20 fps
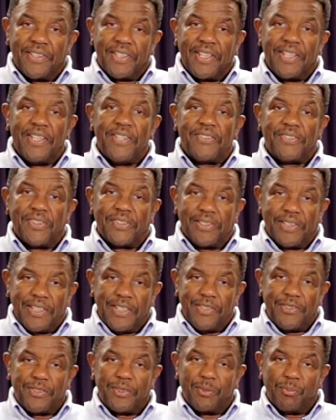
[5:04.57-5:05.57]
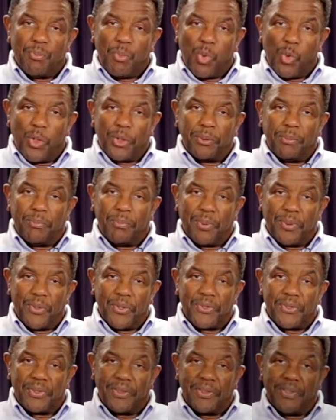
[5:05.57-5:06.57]
that He's the least important
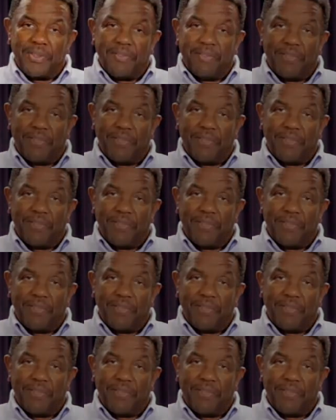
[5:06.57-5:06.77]
person in the